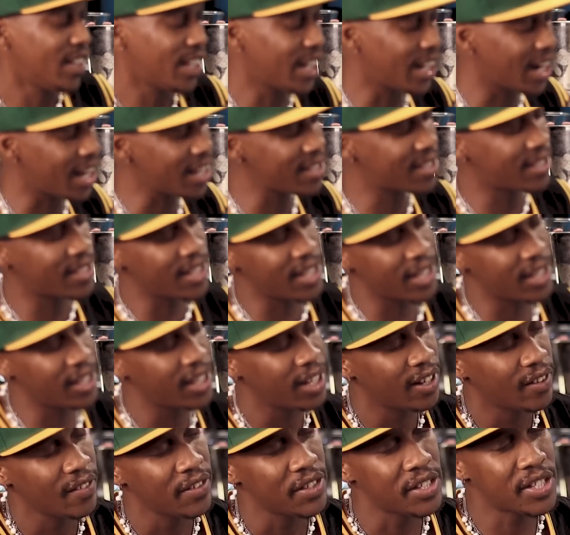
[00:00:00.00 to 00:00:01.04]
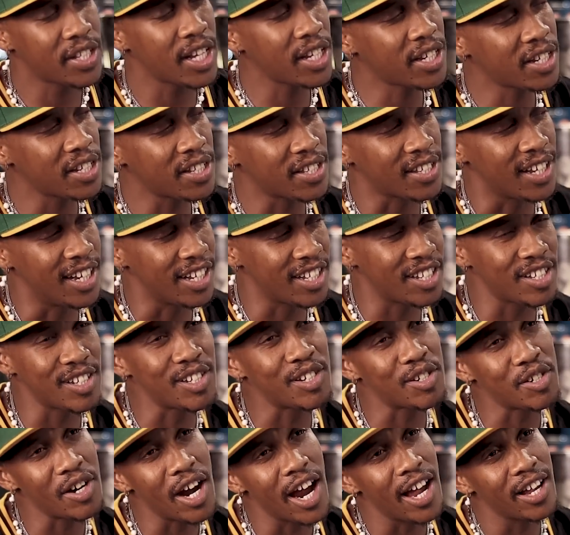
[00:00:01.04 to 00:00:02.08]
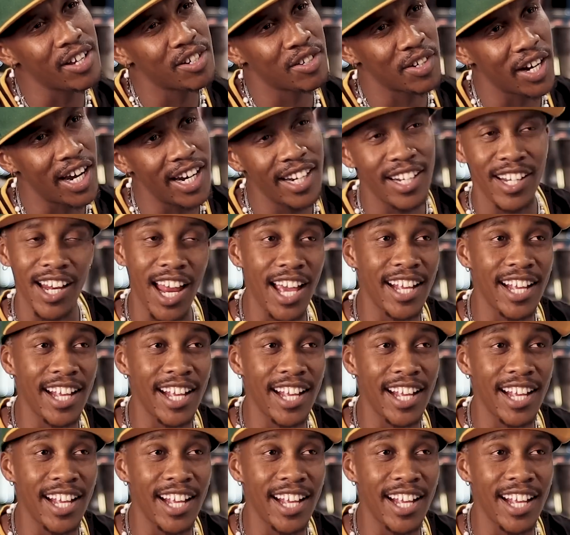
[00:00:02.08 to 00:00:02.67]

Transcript: and I say such and such is trash, right?